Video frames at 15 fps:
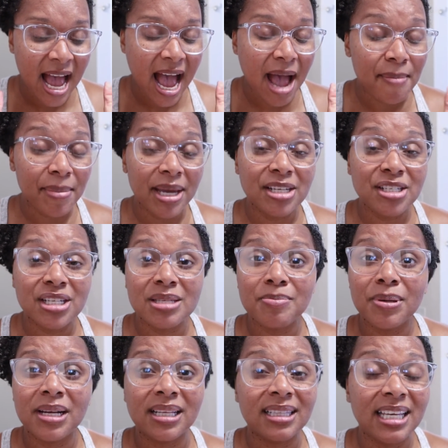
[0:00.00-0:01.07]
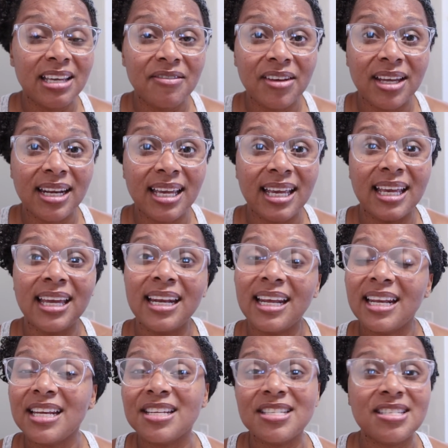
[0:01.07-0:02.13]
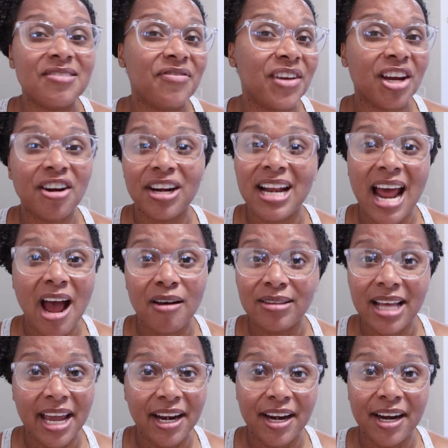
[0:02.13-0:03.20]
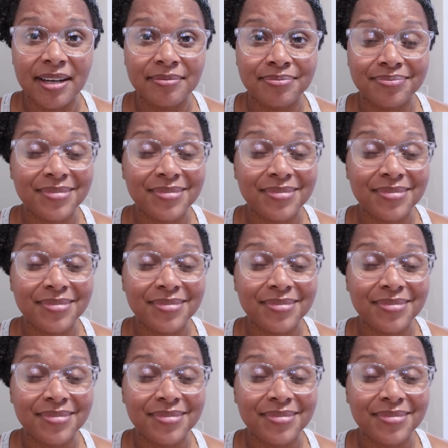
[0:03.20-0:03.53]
I may just put a leave-in in and then figure it out later.